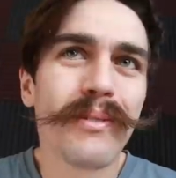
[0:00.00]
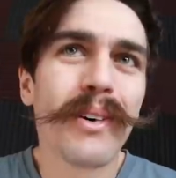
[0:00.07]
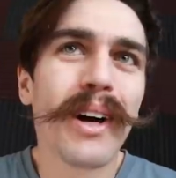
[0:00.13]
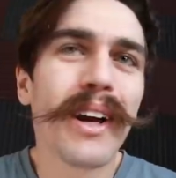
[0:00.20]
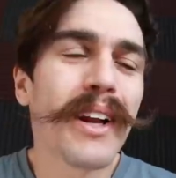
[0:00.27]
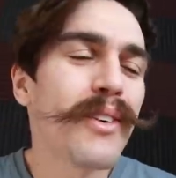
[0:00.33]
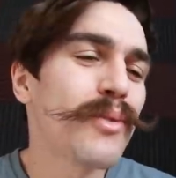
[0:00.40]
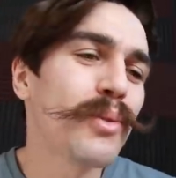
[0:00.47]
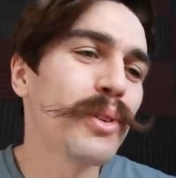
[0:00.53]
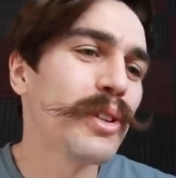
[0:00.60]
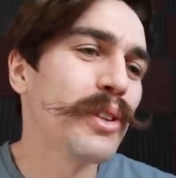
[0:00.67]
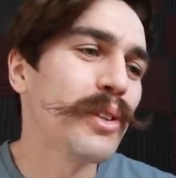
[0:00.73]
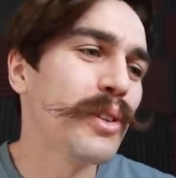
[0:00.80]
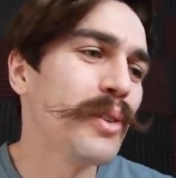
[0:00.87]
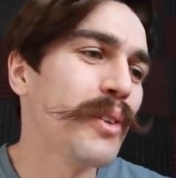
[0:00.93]
What else
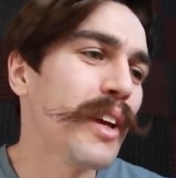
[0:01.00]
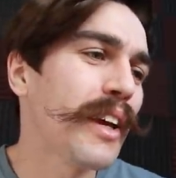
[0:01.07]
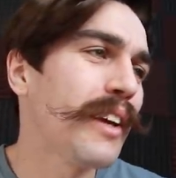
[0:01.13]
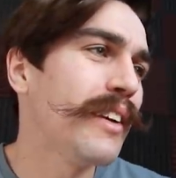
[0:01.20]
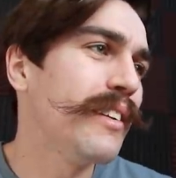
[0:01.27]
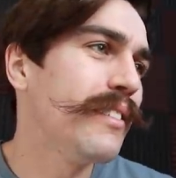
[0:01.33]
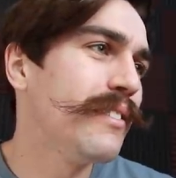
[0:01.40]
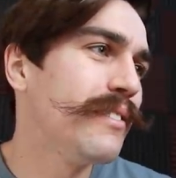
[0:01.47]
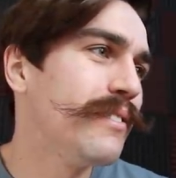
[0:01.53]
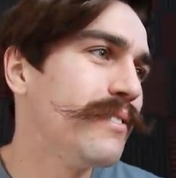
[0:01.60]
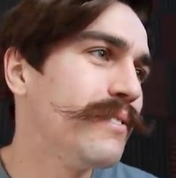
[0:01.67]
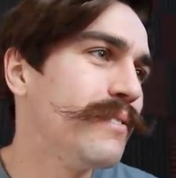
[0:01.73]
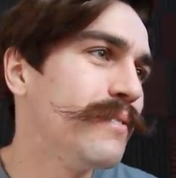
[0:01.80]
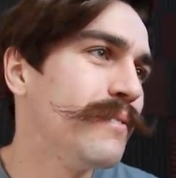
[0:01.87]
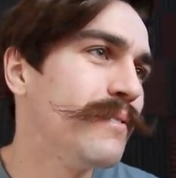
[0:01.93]
would you do, Dan?
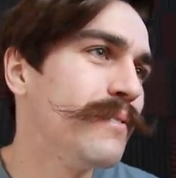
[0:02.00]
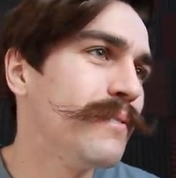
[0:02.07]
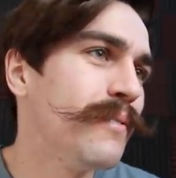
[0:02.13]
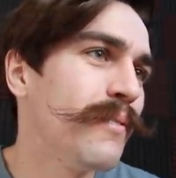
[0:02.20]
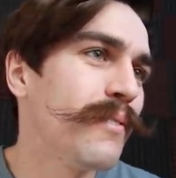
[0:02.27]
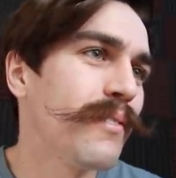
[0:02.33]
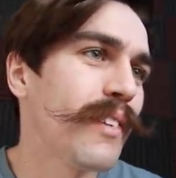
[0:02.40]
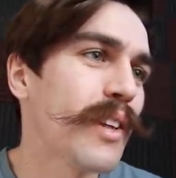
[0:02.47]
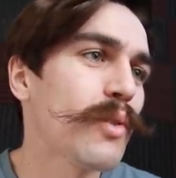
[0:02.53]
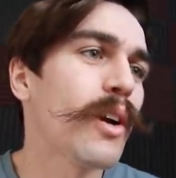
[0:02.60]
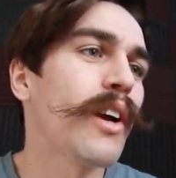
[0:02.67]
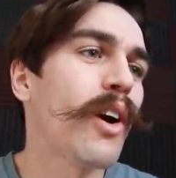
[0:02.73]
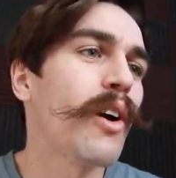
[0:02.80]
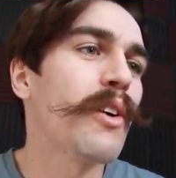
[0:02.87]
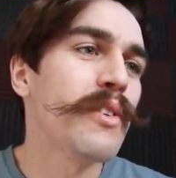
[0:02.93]
That's
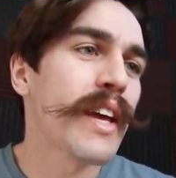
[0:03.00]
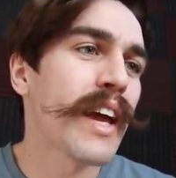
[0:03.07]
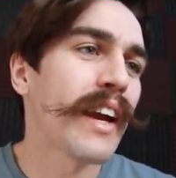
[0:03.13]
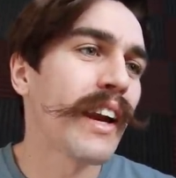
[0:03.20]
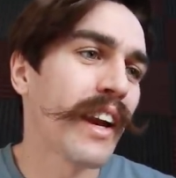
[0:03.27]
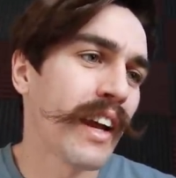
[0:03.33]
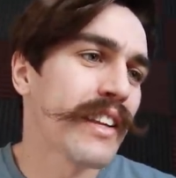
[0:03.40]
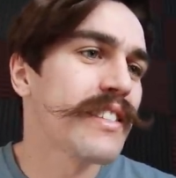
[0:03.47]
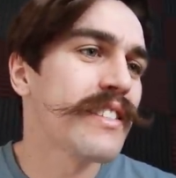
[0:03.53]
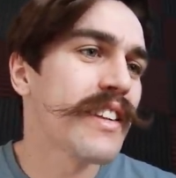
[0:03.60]
why I call you Dan and not